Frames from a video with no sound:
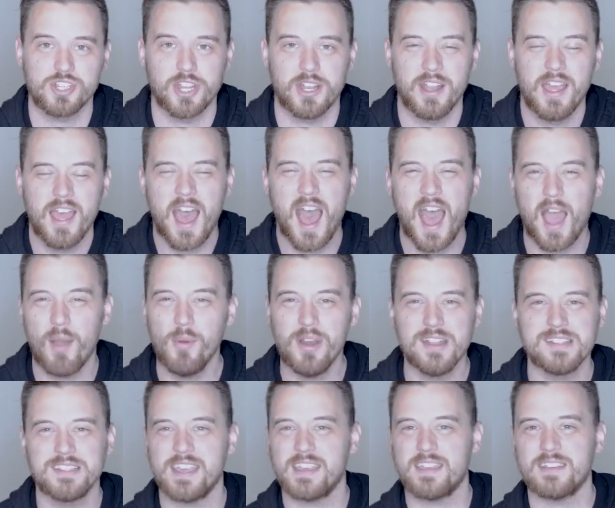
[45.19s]
and I want
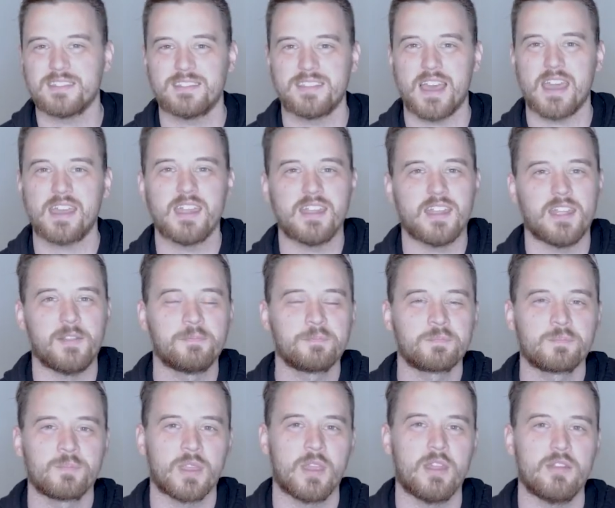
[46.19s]
to take a second, and
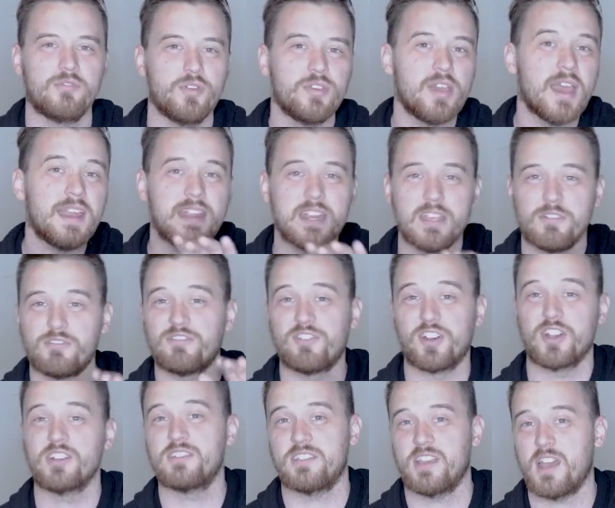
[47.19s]
if we got any
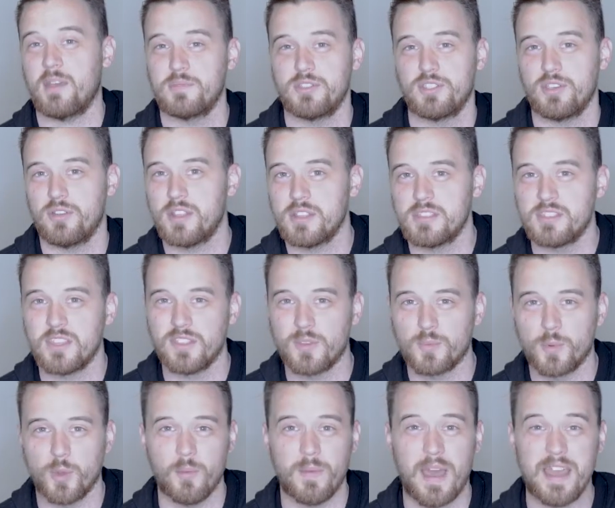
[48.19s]
first-time students in the
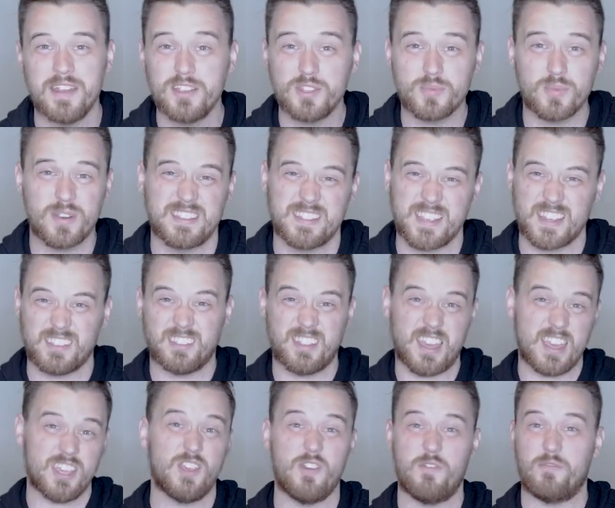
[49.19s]
room, I just want to say
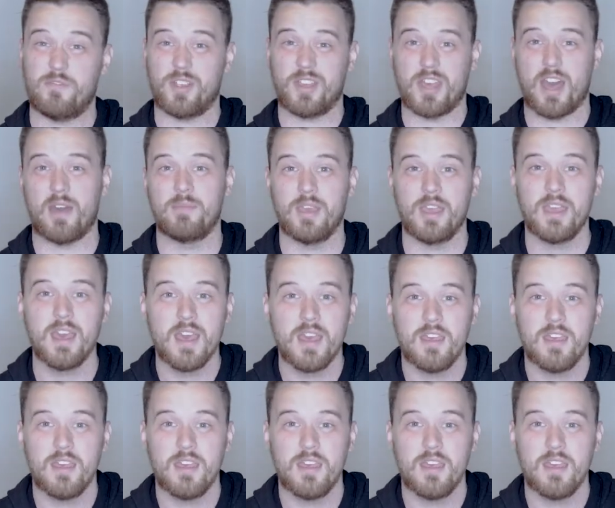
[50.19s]
thank you for coming.